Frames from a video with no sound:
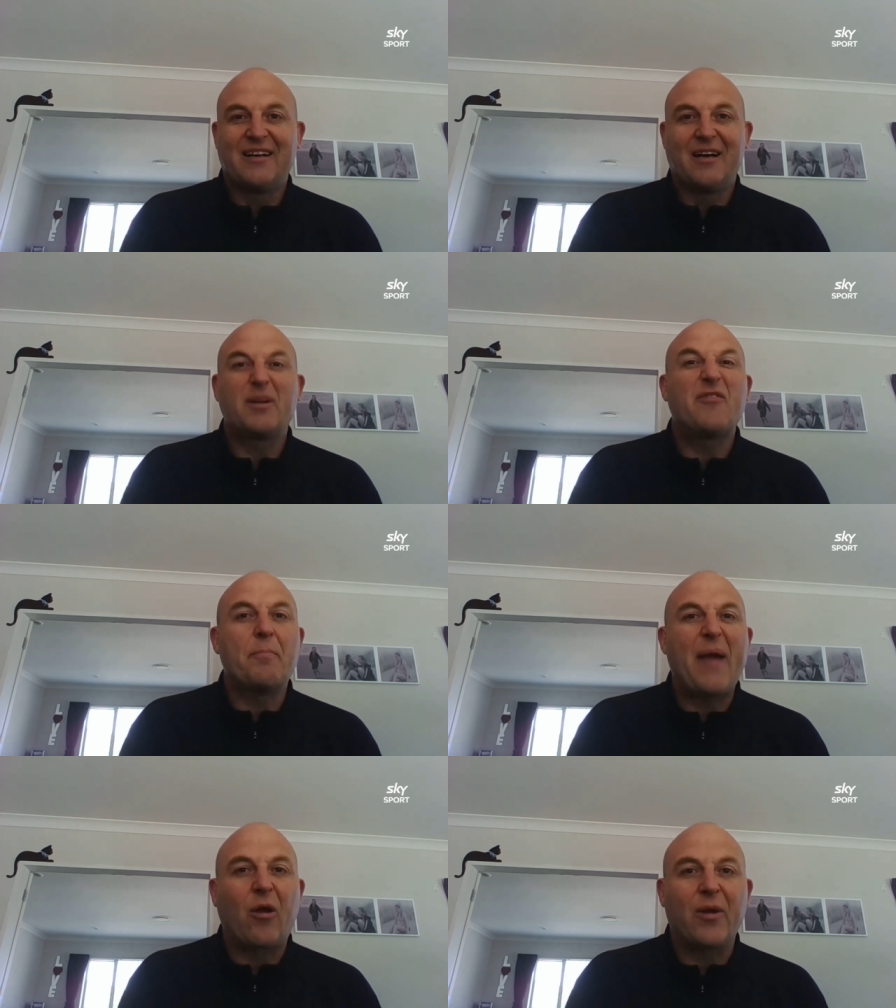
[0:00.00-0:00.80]
a bit of
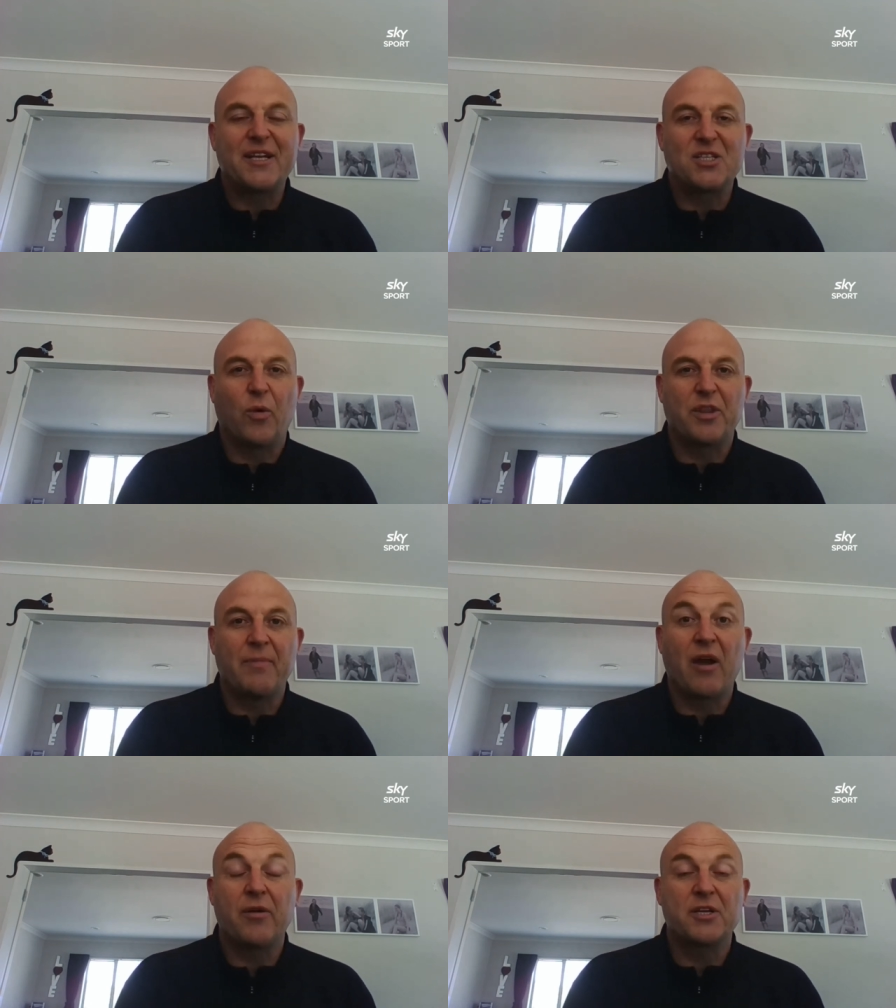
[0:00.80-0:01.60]
a barrier to what
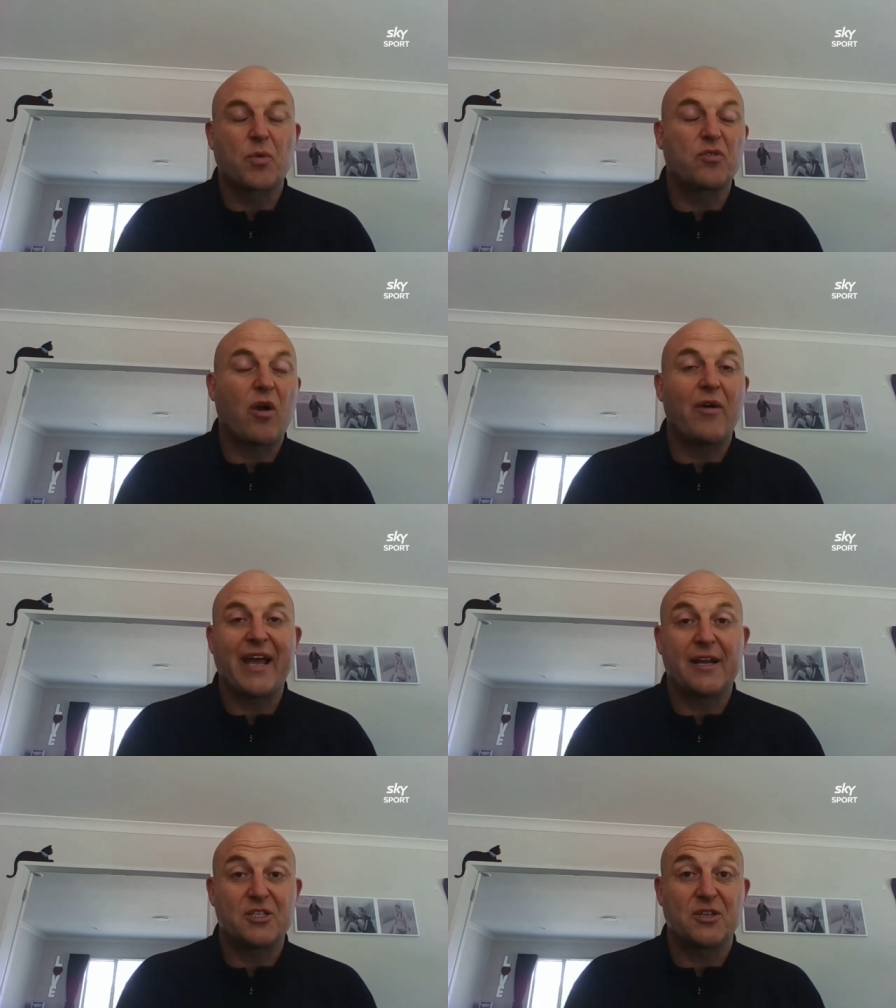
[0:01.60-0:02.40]
the Mariners were
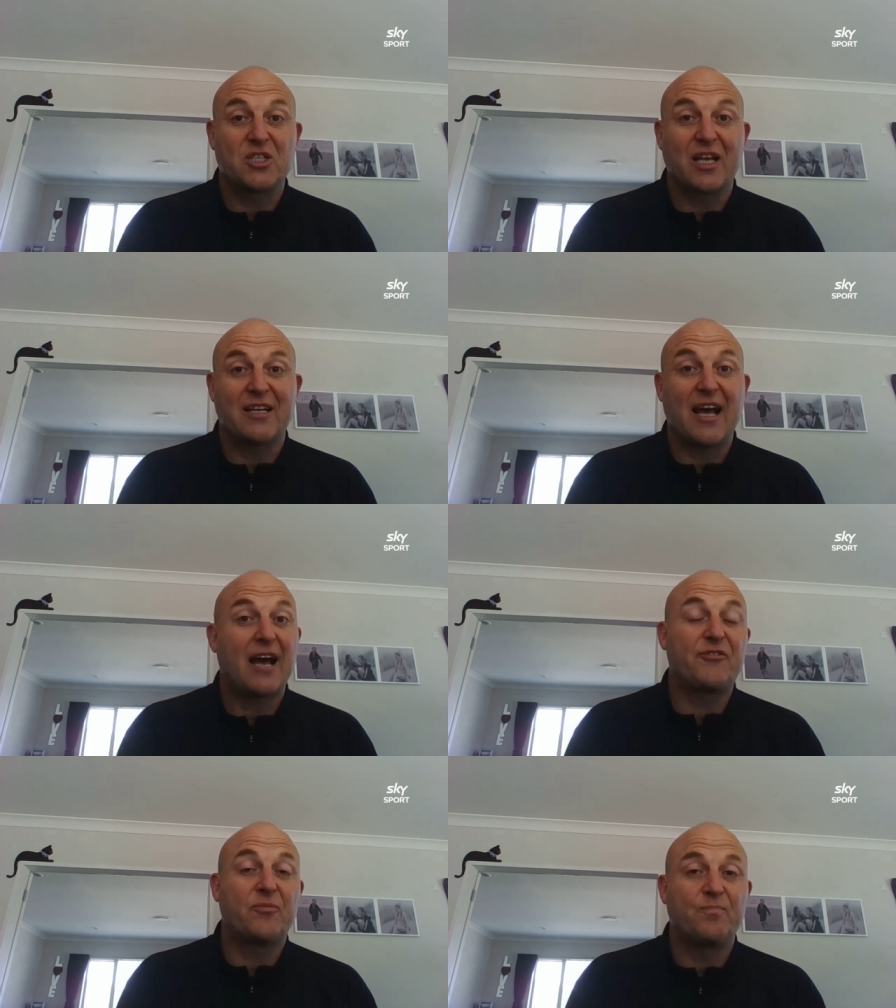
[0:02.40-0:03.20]
throwing at us in the second
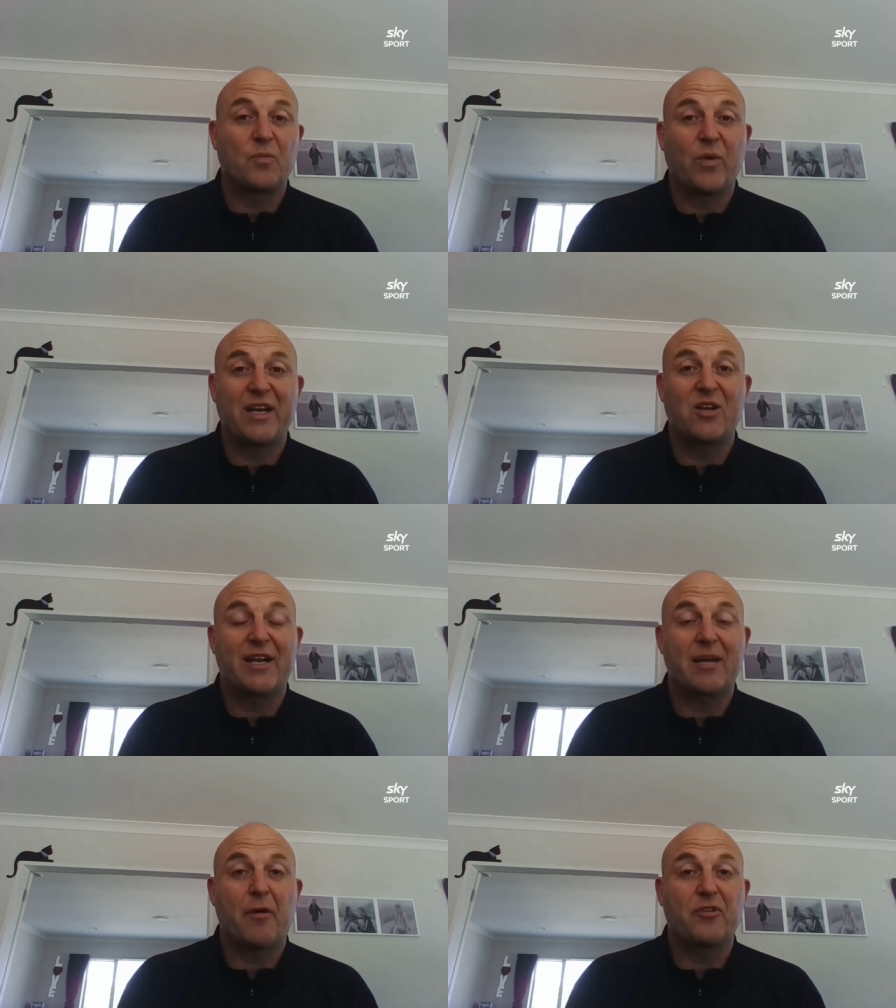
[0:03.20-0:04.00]
half, and we had a
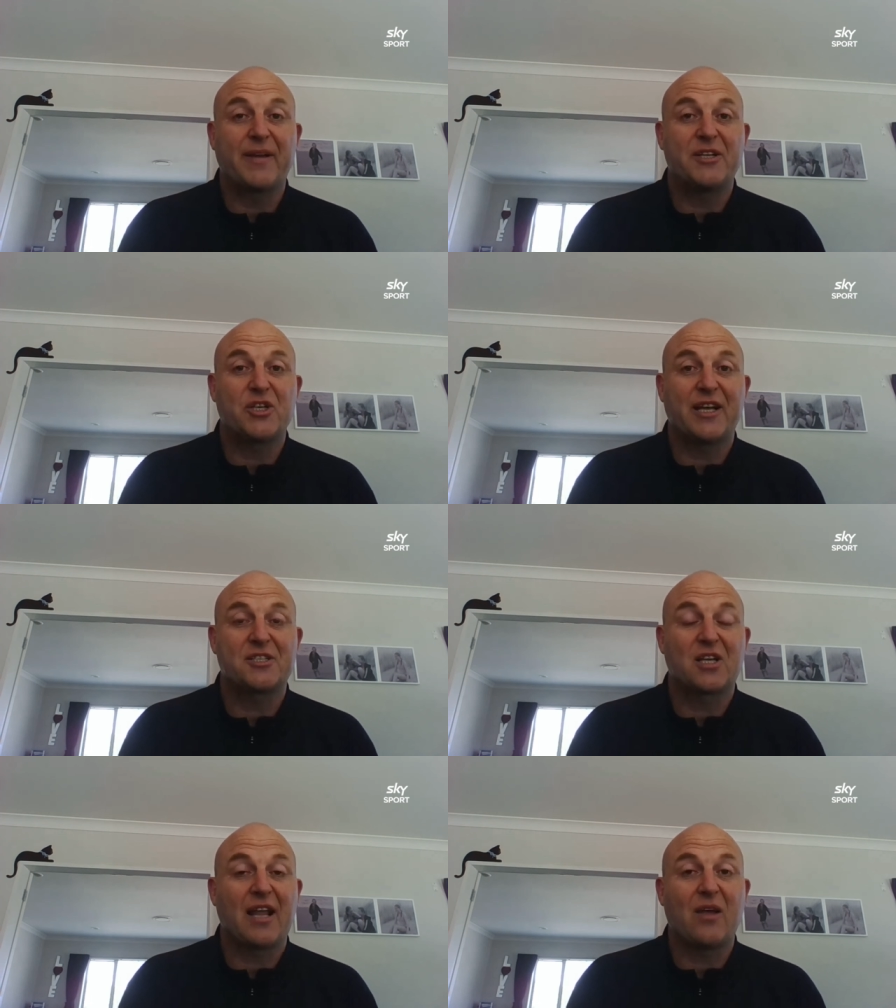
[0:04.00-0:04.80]
guy come off the bench and
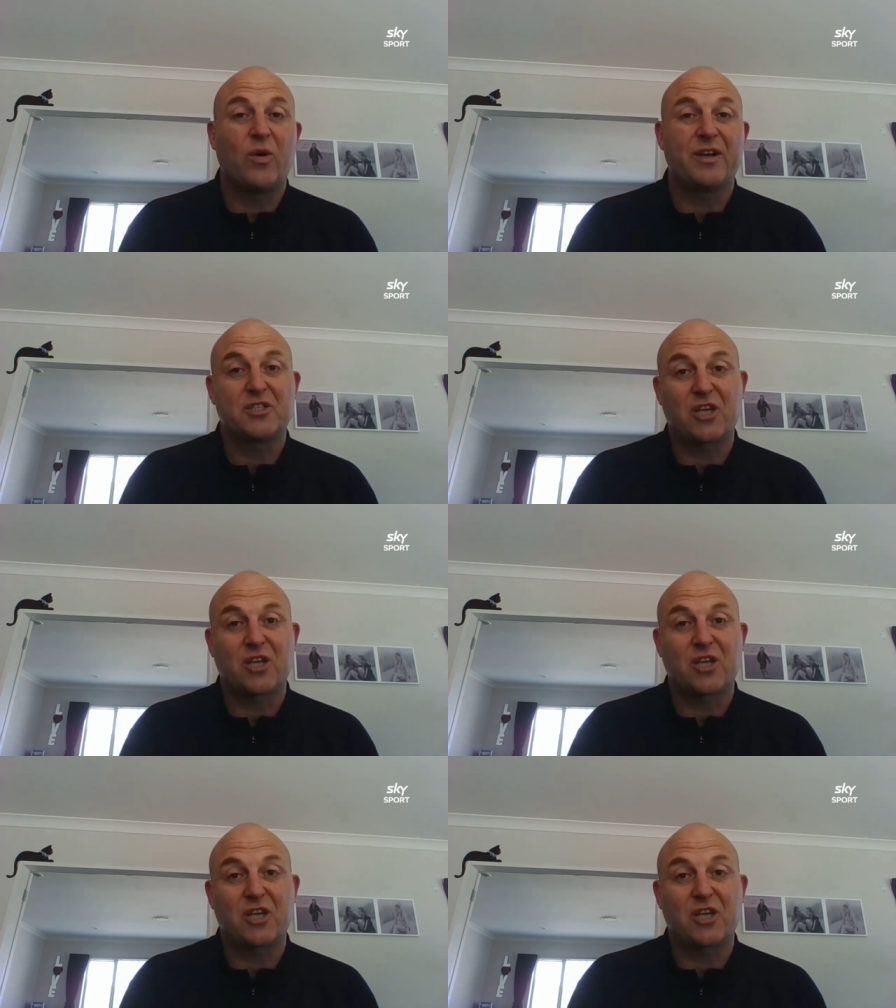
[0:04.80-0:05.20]
get us a late winner.